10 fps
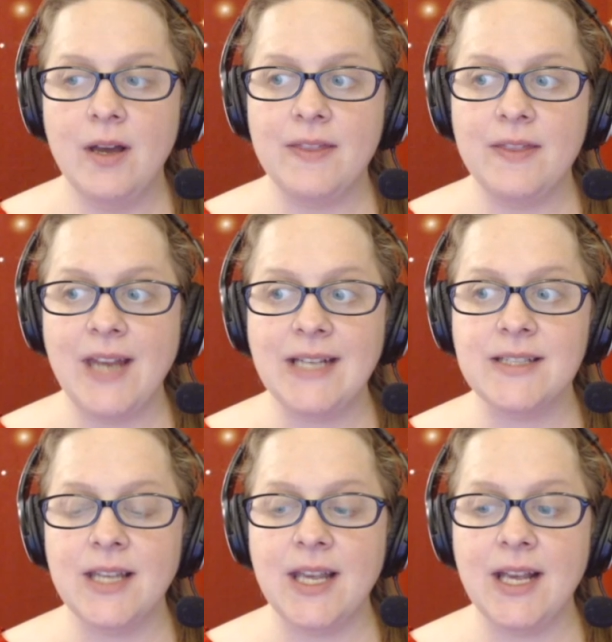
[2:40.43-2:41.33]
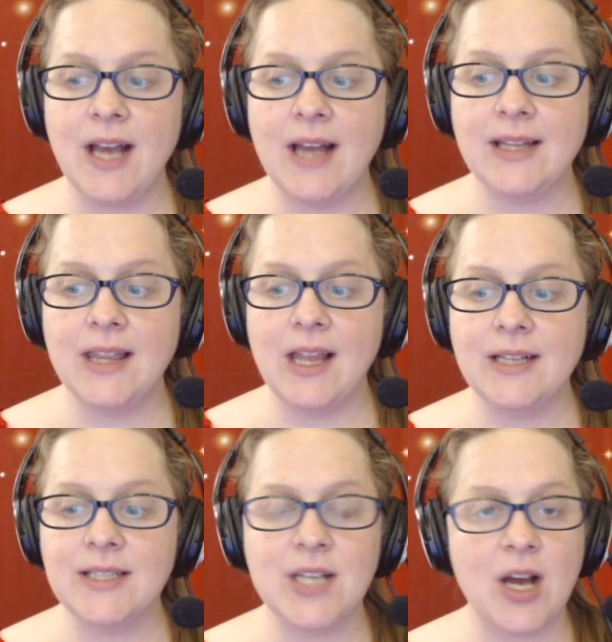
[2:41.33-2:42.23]
The next thing I'd
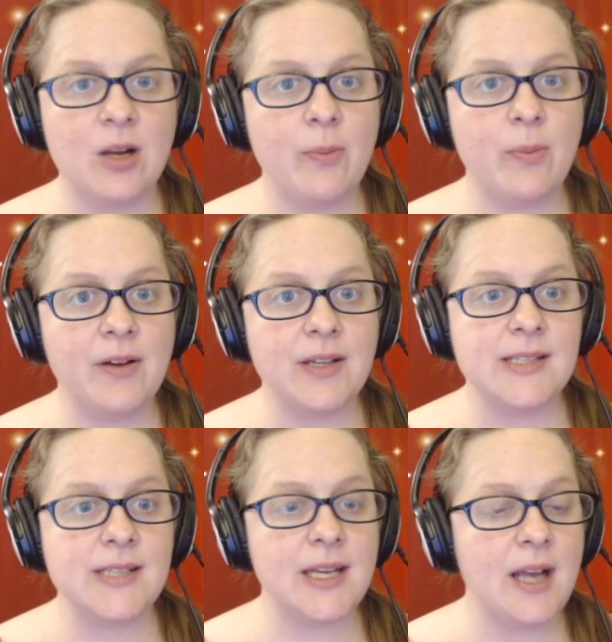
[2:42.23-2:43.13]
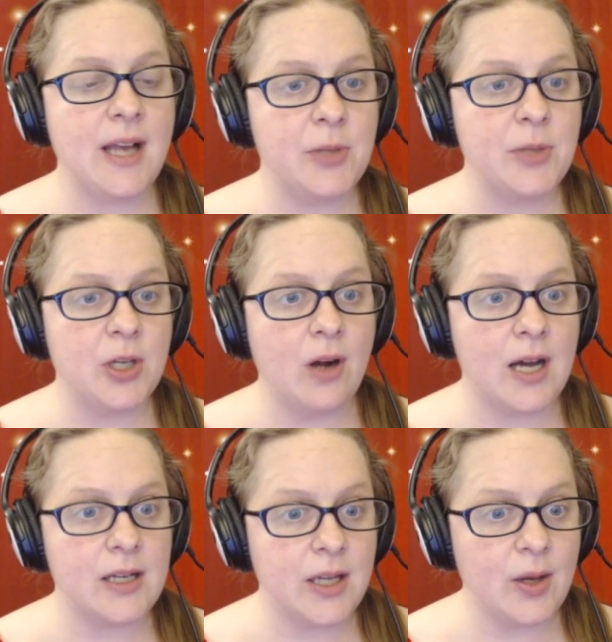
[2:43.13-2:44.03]
like to talk about is setting up your
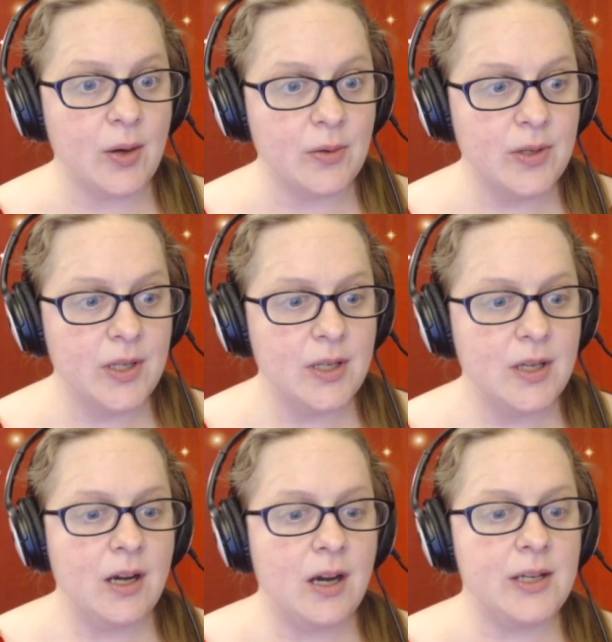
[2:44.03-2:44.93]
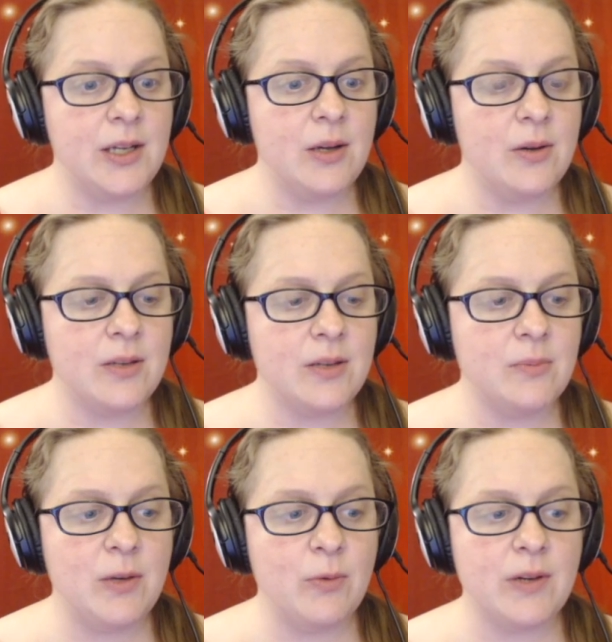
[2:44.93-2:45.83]
audio. Audio can
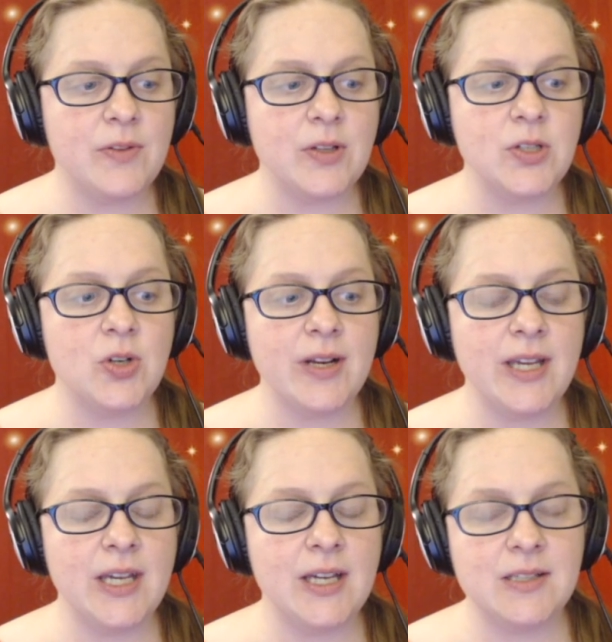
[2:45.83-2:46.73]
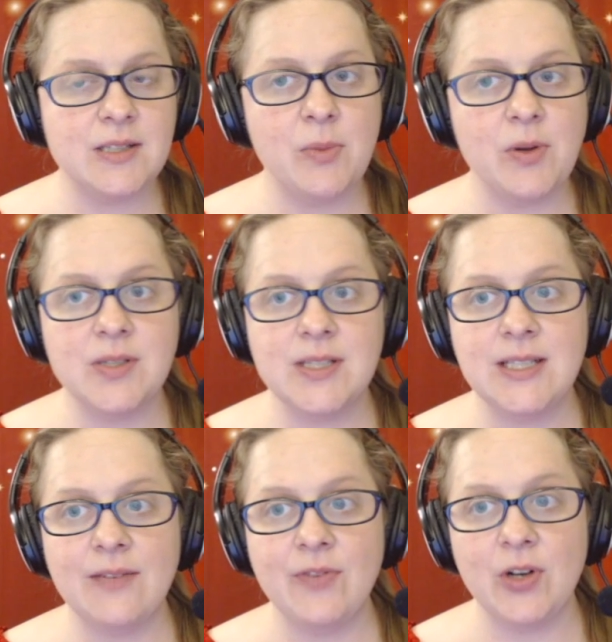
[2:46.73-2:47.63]
be one of the trickiest, most
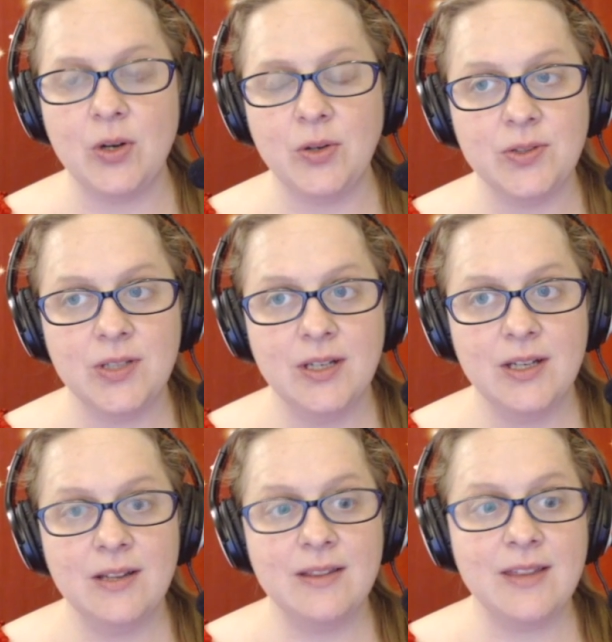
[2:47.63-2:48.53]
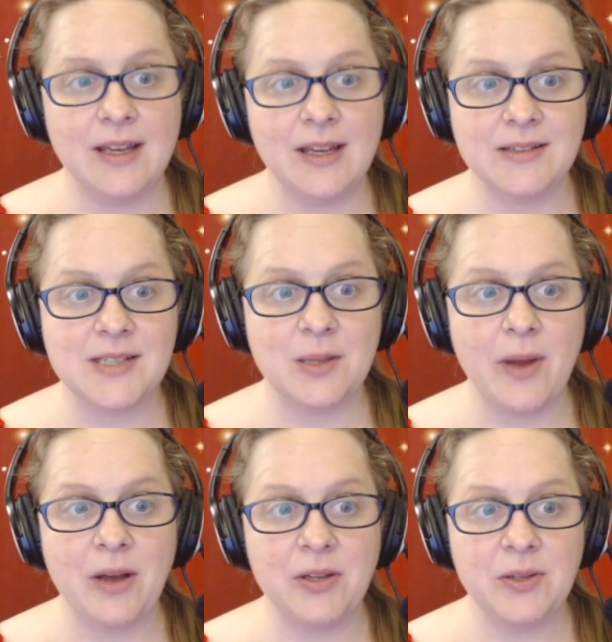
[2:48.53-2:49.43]
difficult things
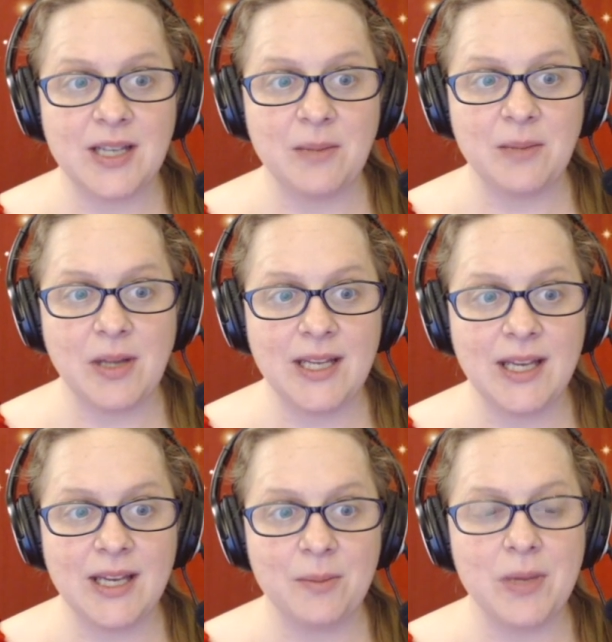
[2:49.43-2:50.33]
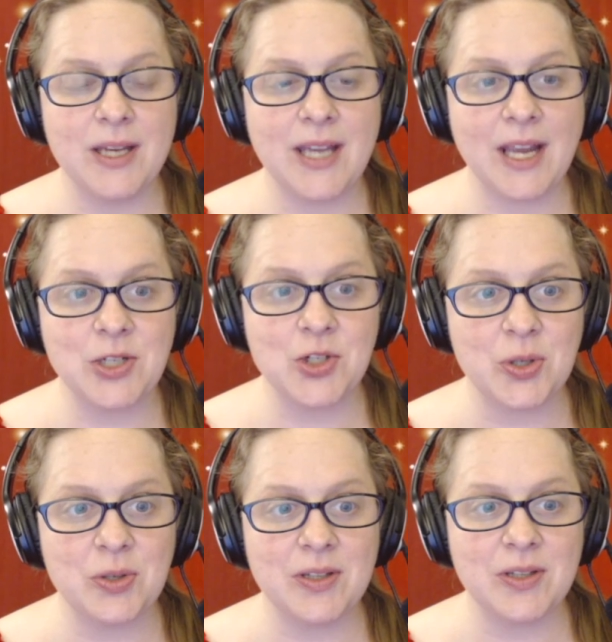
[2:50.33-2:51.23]
about using ManyCam. Making
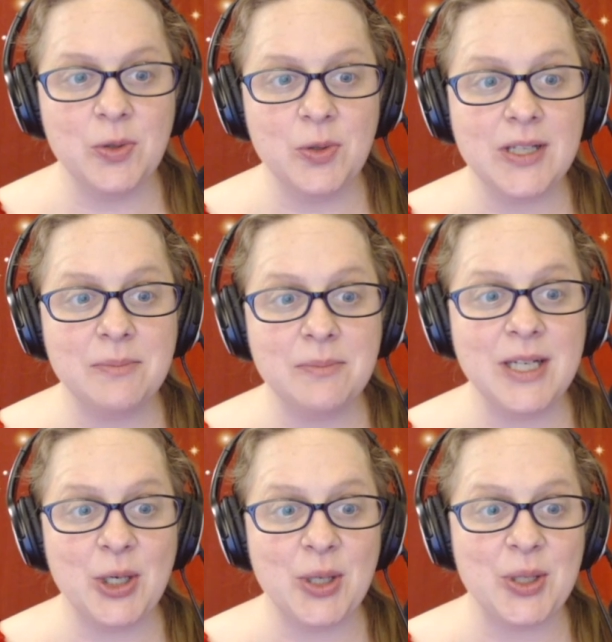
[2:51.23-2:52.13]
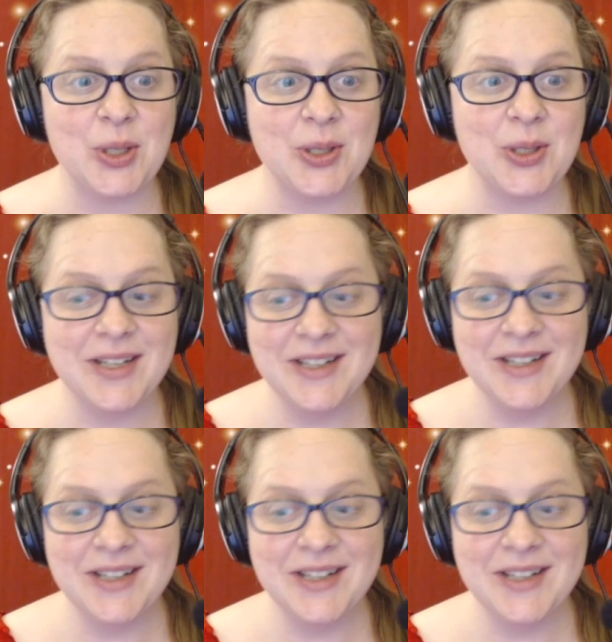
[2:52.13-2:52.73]
sure that you can be heard